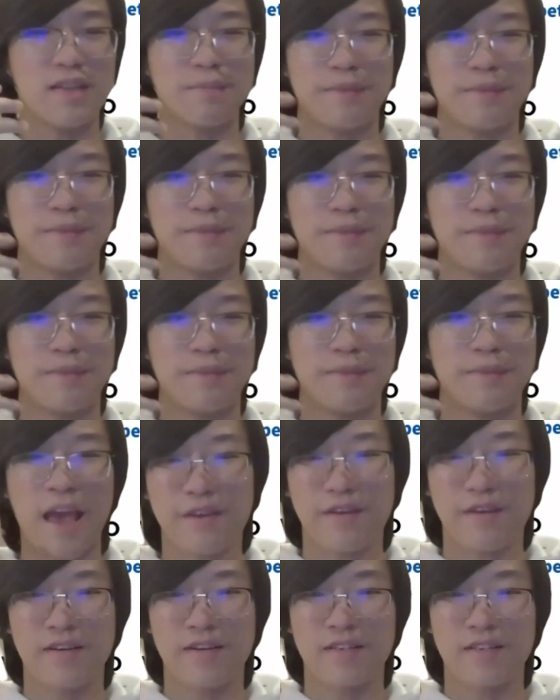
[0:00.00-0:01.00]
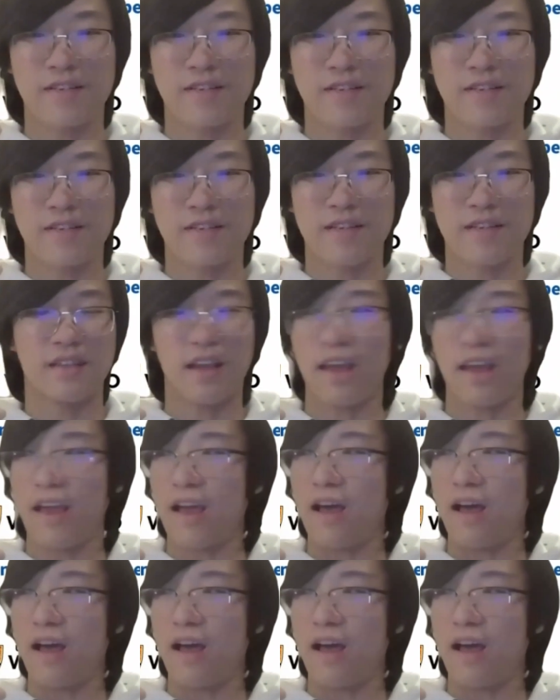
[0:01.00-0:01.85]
and behaviors that